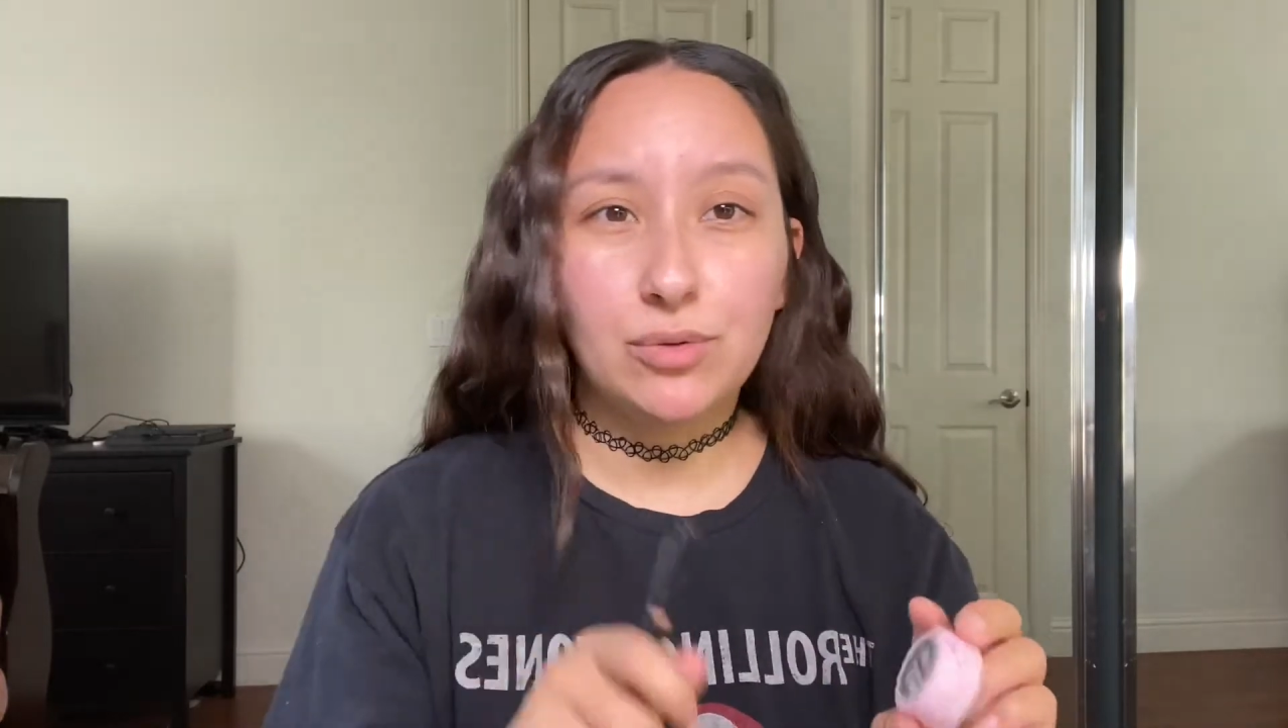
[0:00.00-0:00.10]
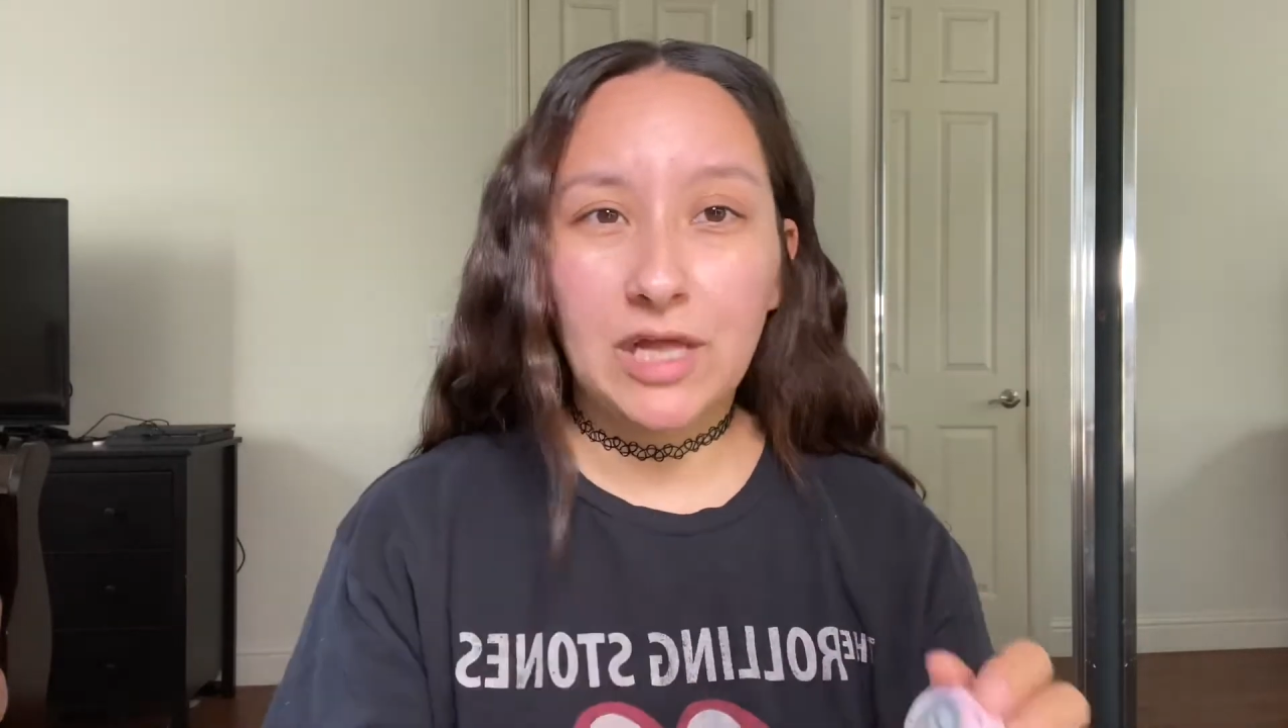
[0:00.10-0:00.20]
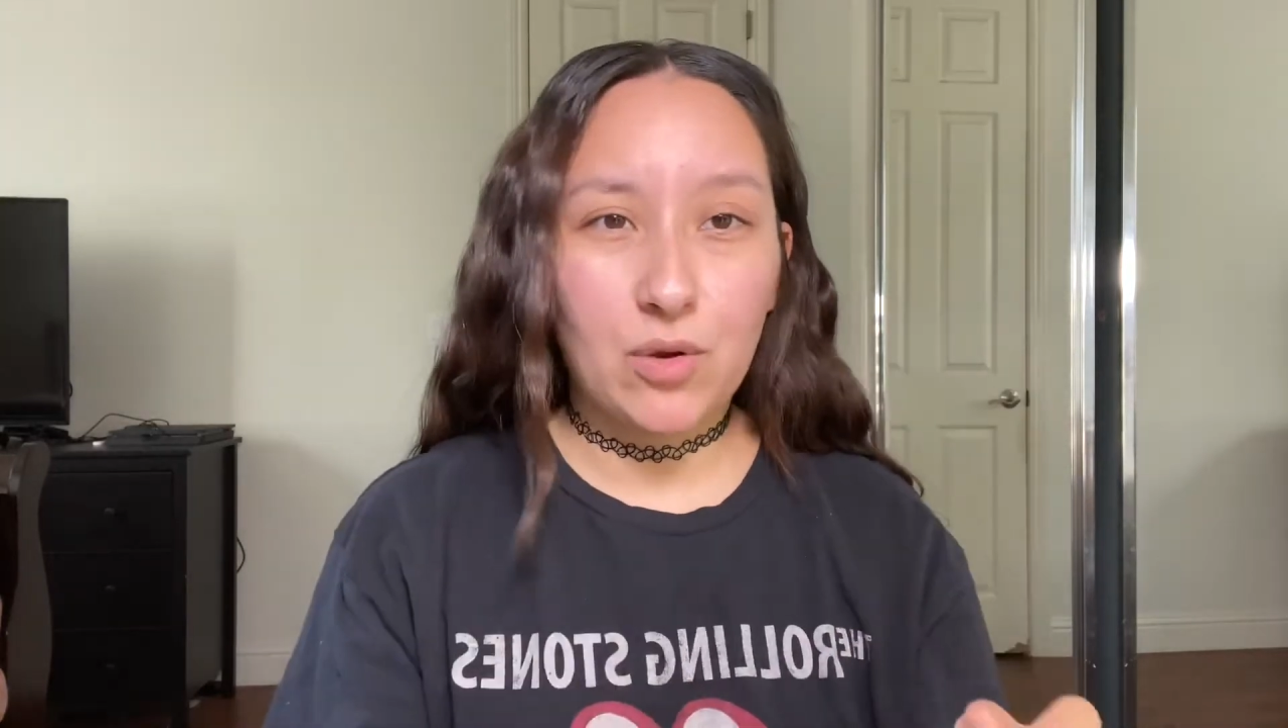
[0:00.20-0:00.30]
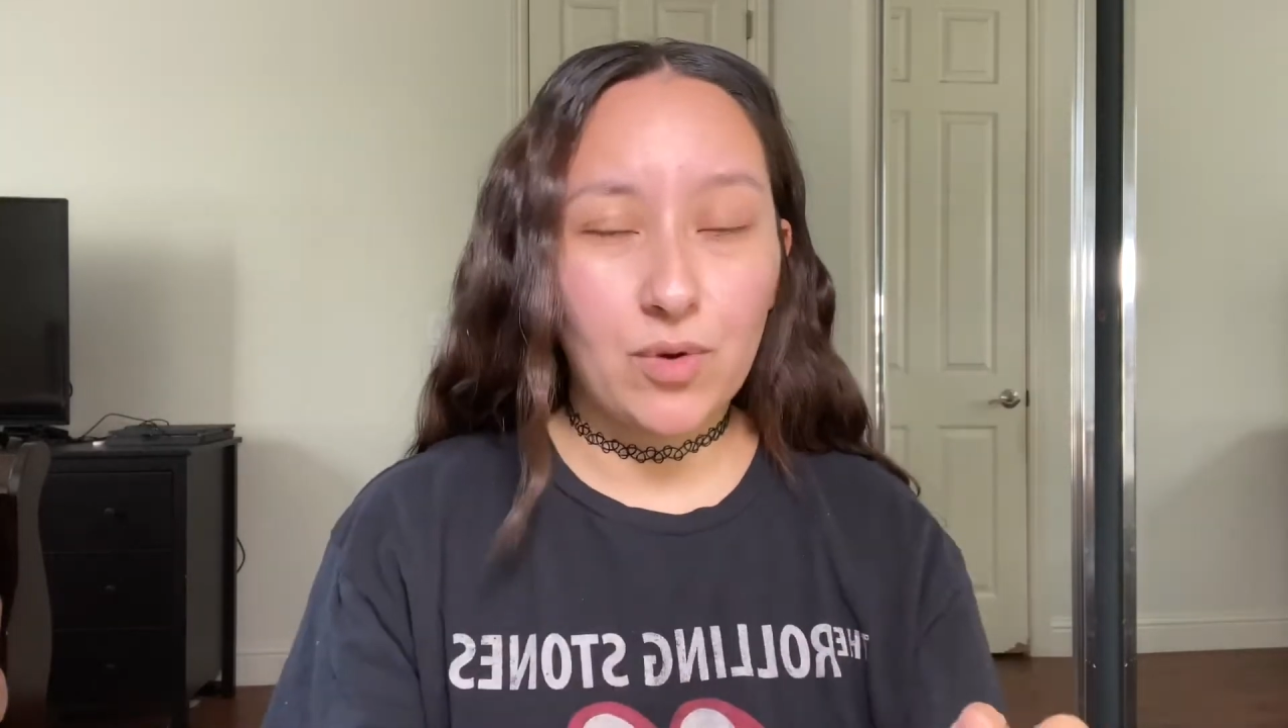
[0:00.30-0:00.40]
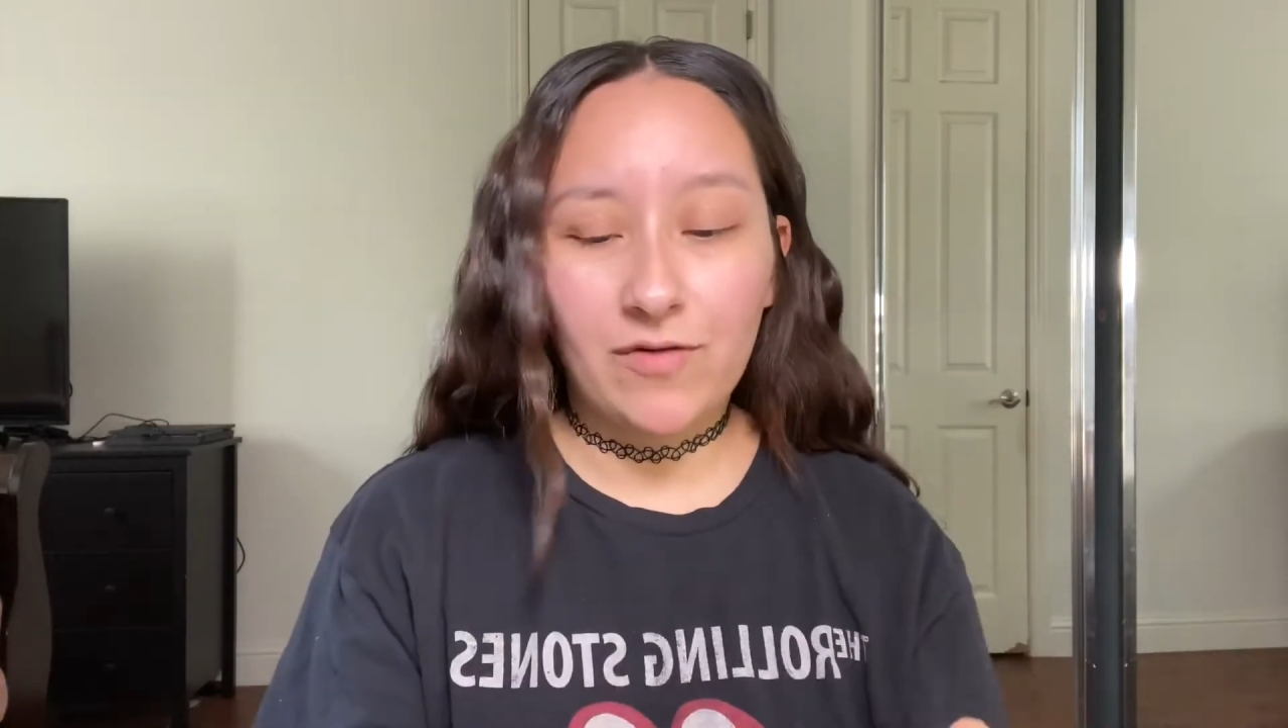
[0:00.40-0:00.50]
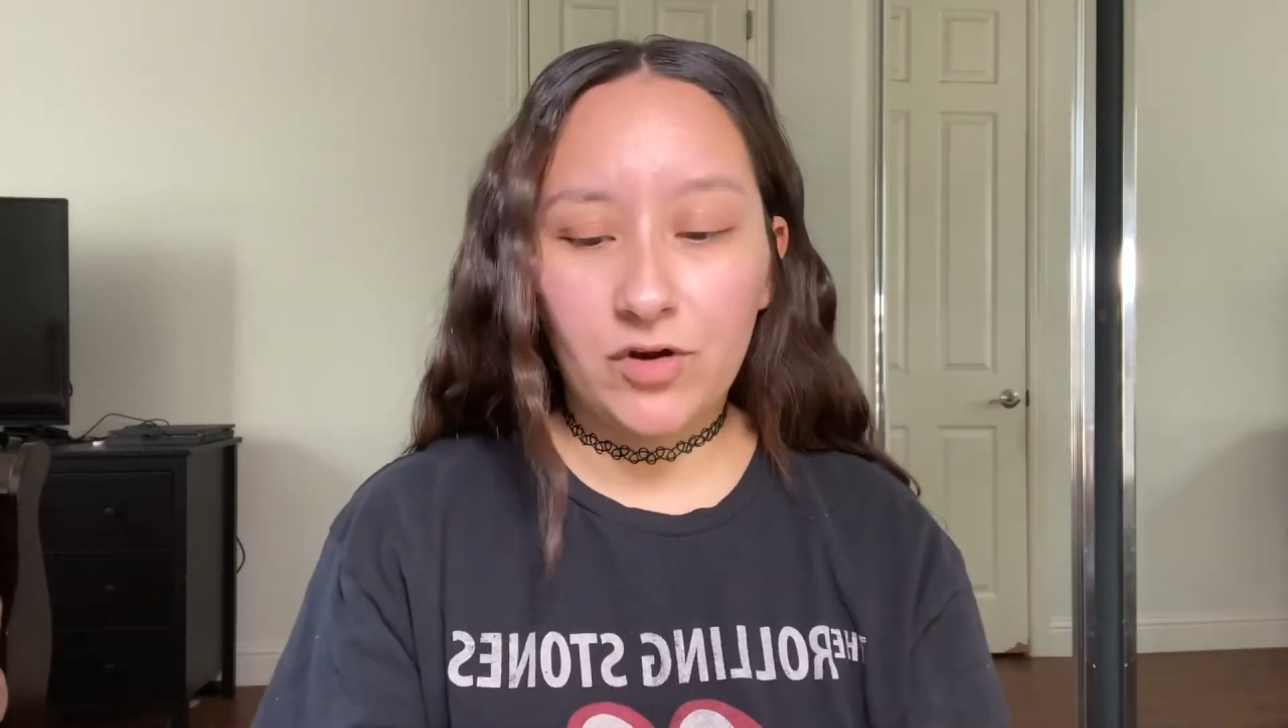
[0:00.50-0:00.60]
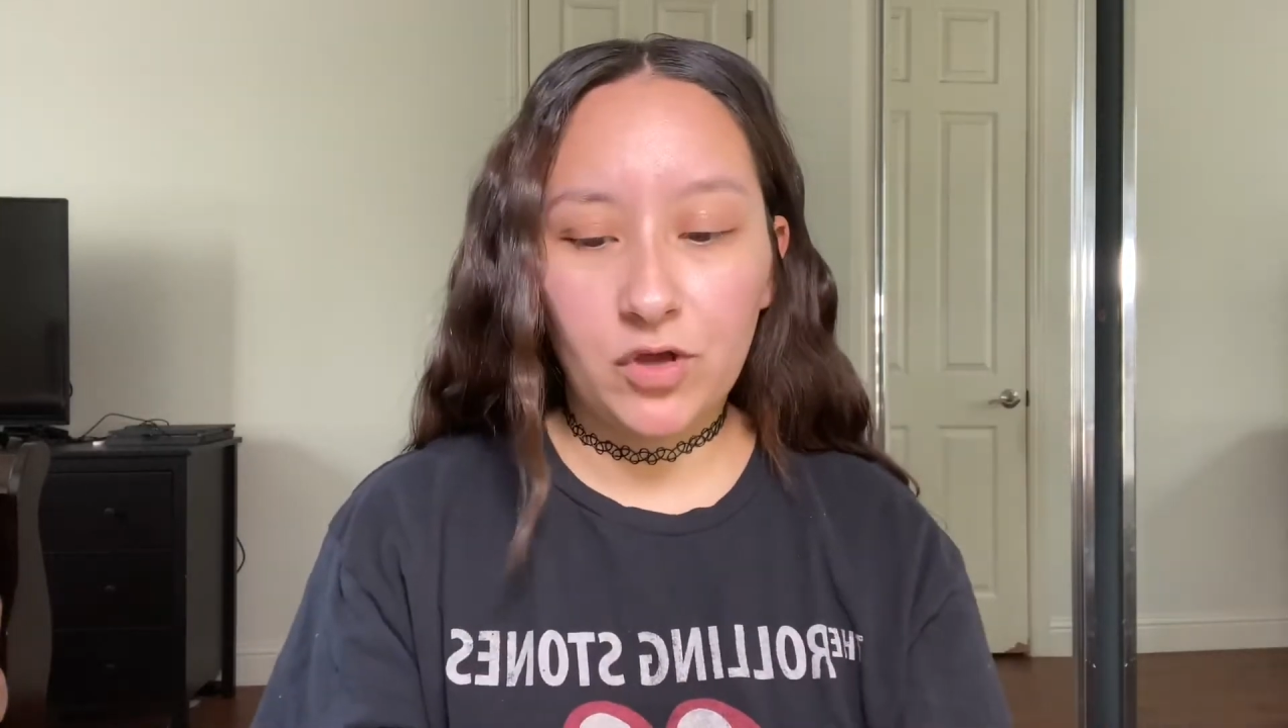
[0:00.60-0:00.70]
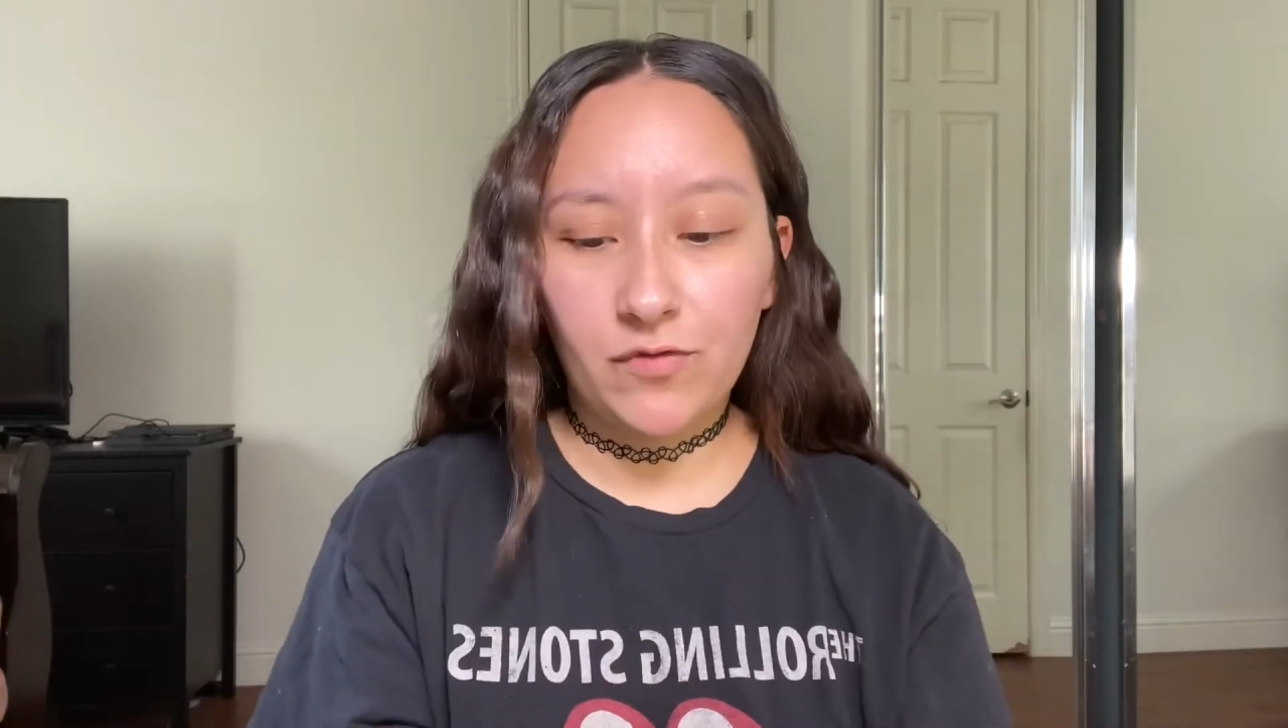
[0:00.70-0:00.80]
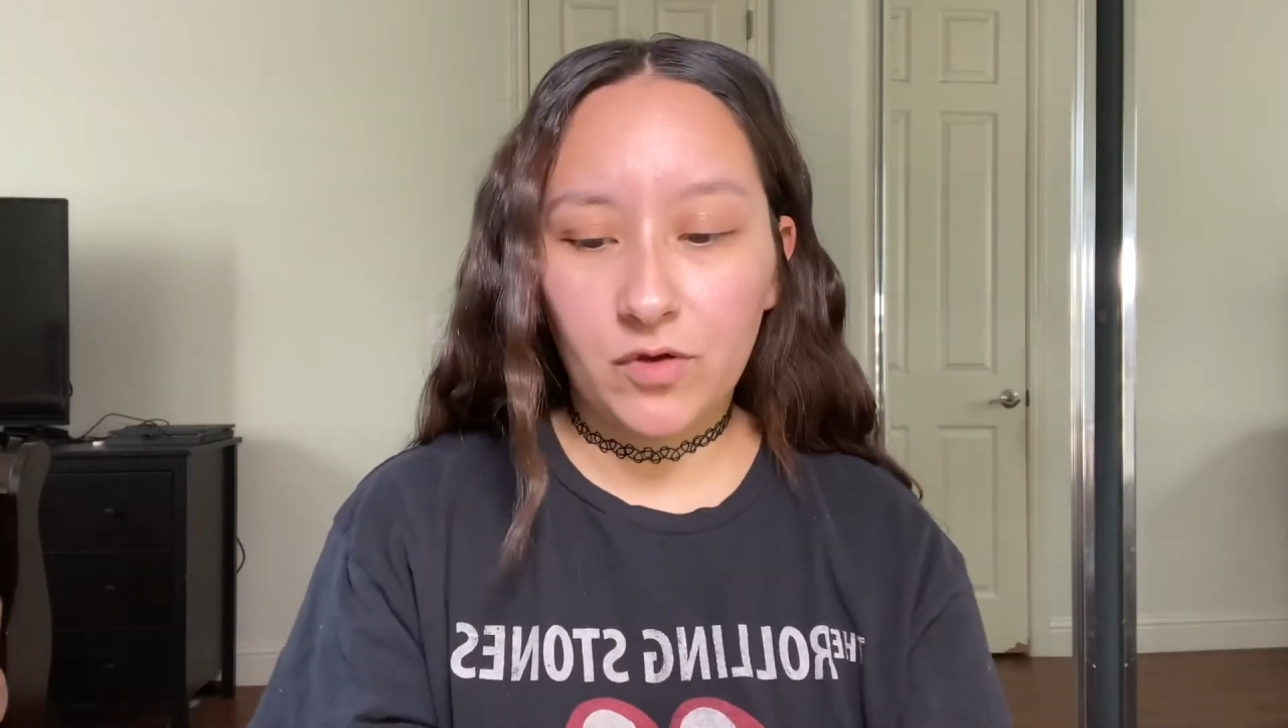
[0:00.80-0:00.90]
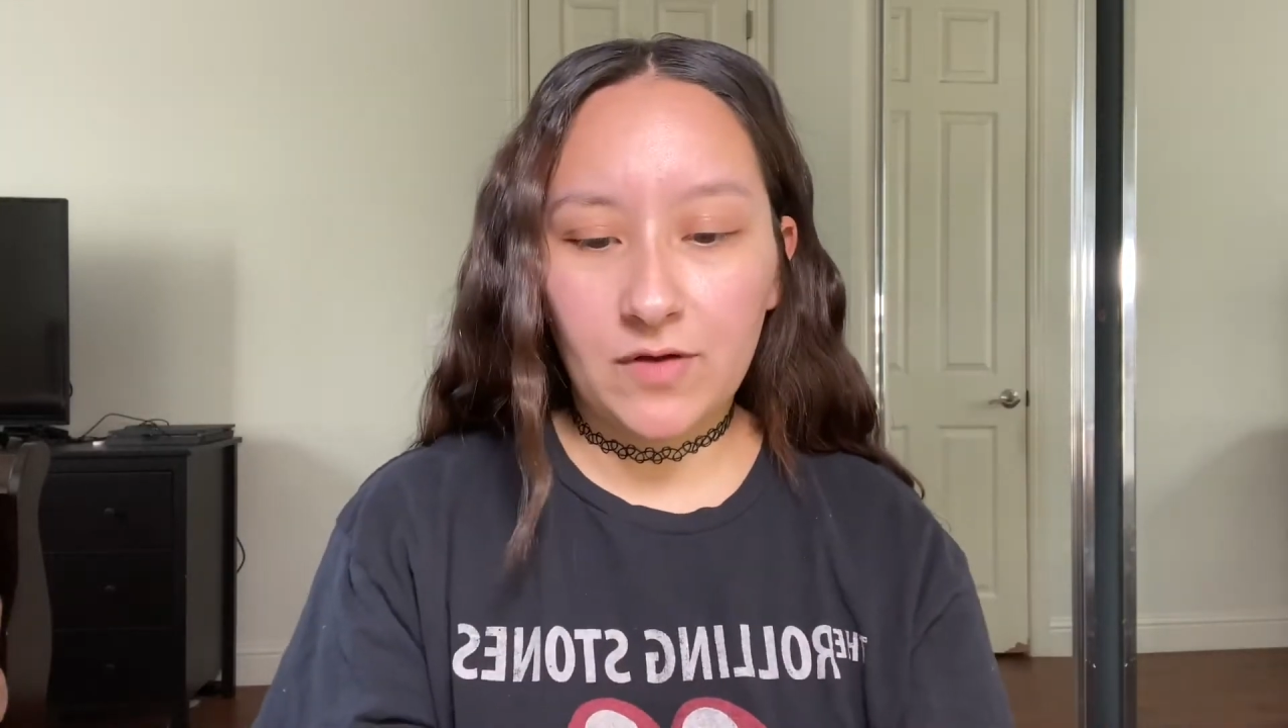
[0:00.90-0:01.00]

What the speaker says: like whatever you feel